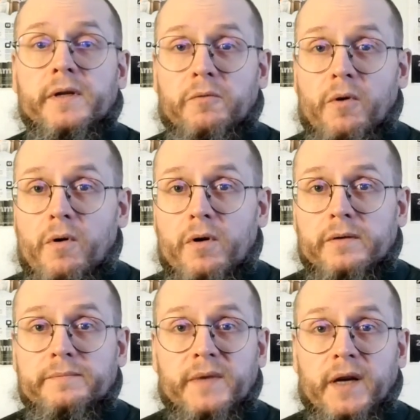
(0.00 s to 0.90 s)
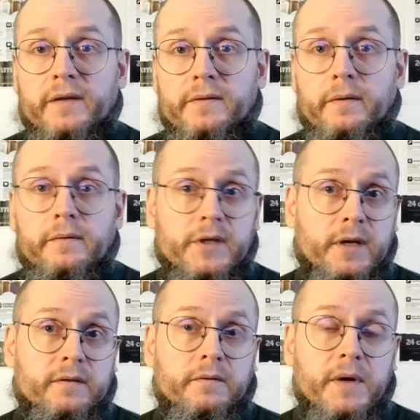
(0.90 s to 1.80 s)
wrong, not
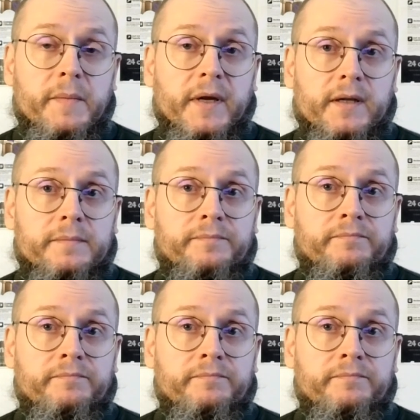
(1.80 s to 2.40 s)
just criminal.